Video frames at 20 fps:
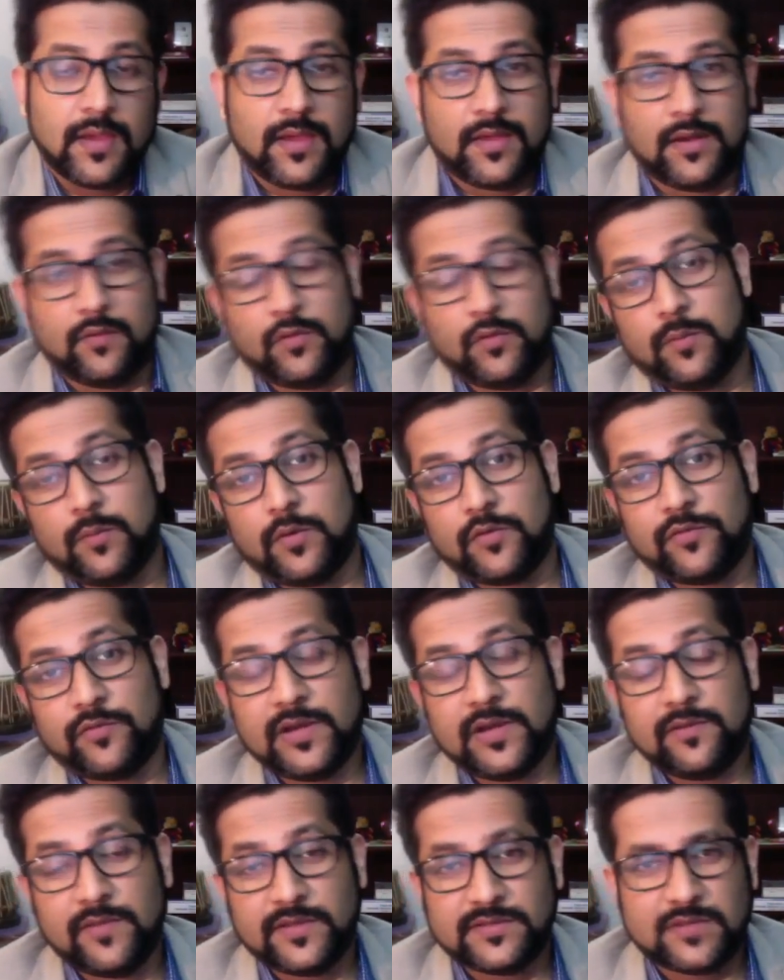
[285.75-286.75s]
Now, what about
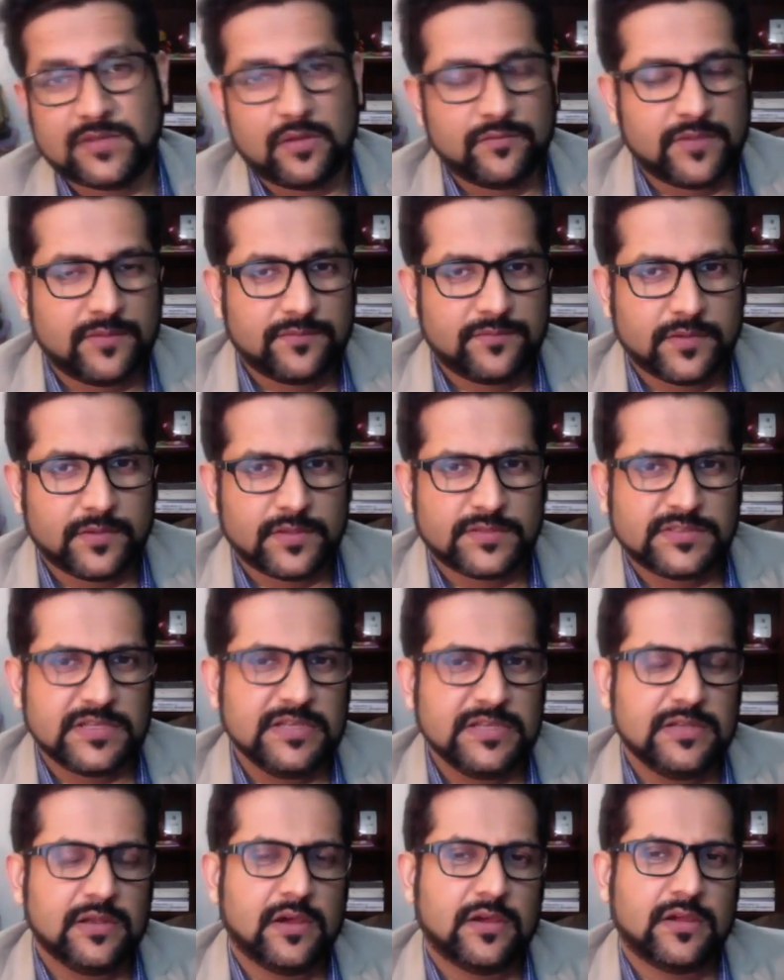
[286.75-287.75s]
railways? Now we have
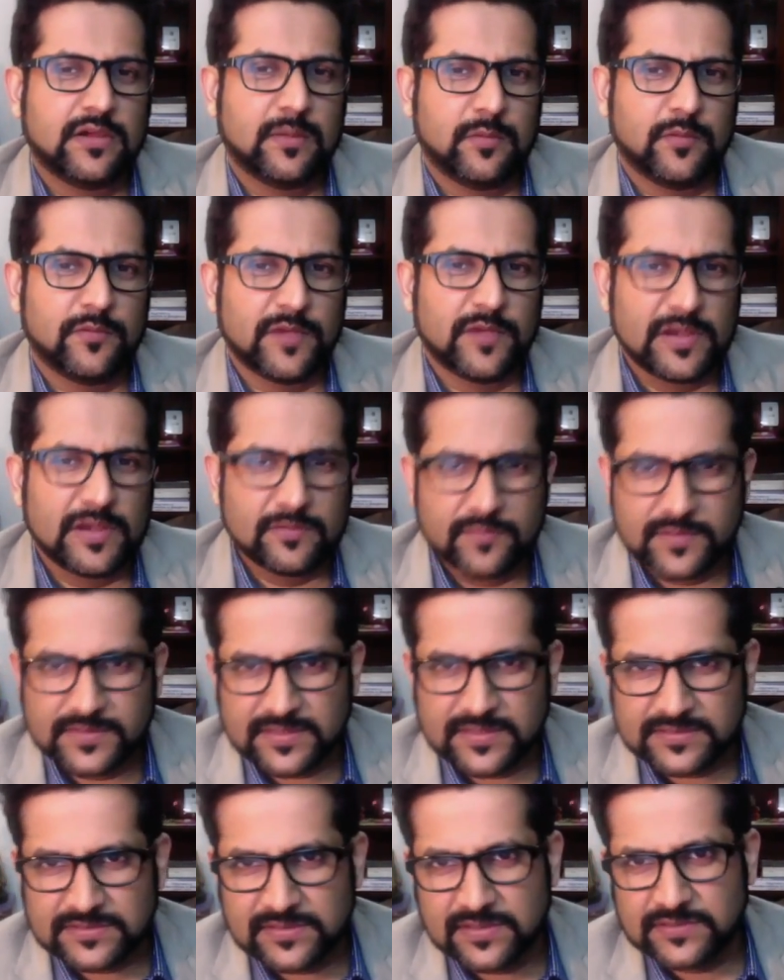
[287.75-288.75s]
seen a couple of railways
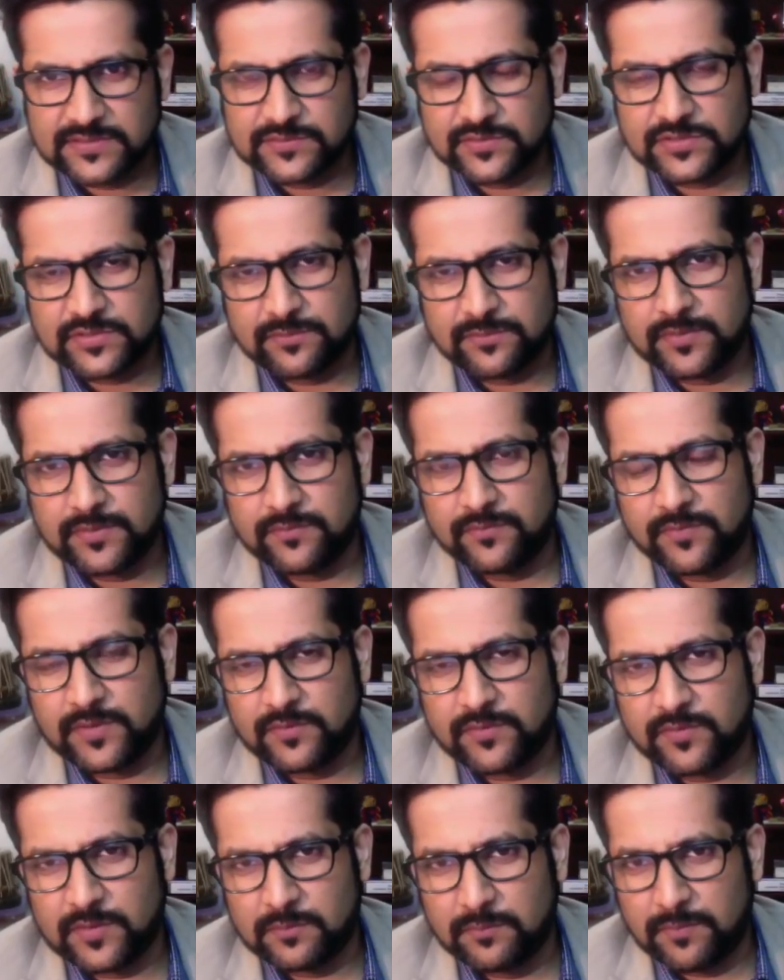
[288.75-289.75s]
accidents which have been
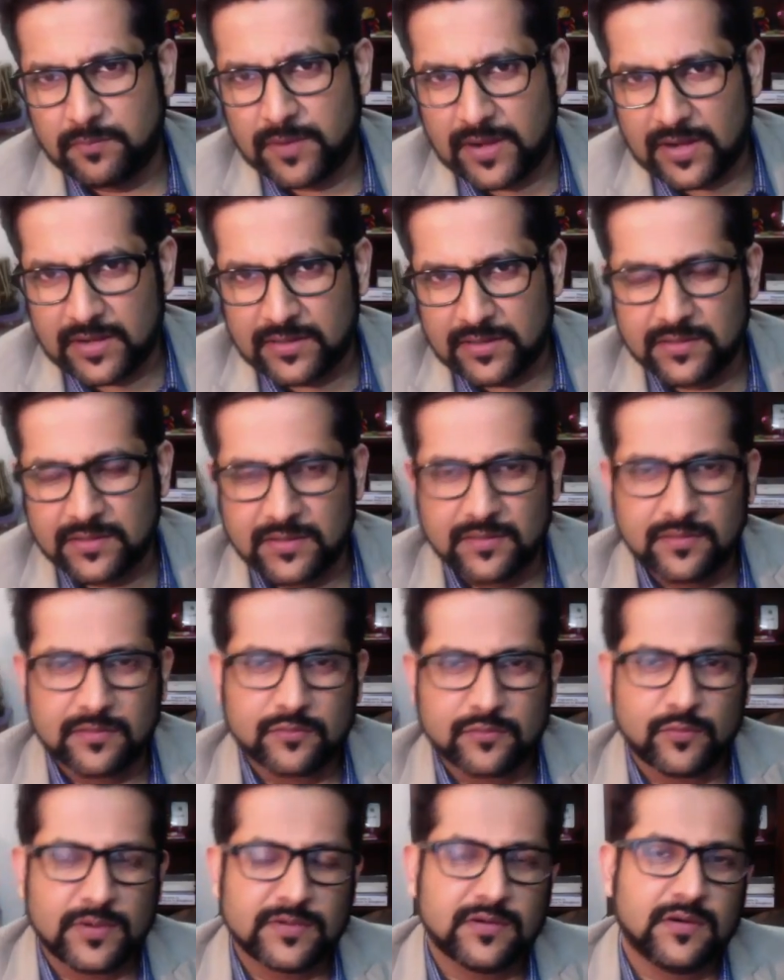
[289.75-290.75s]
very bad,
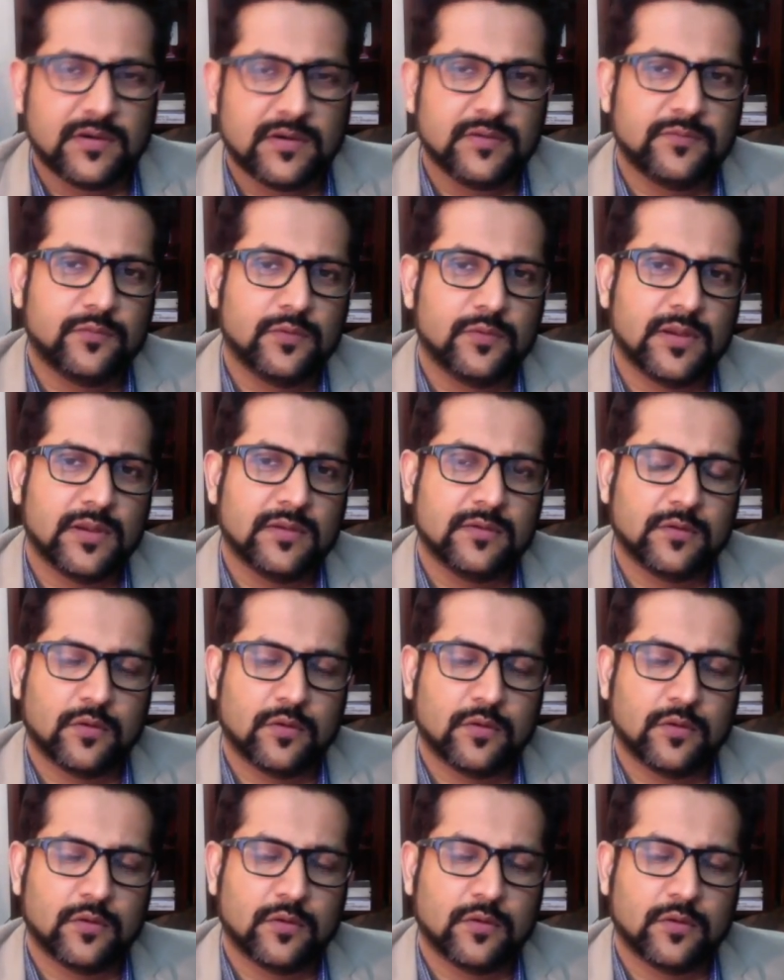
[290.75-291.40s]
quite hurtful, and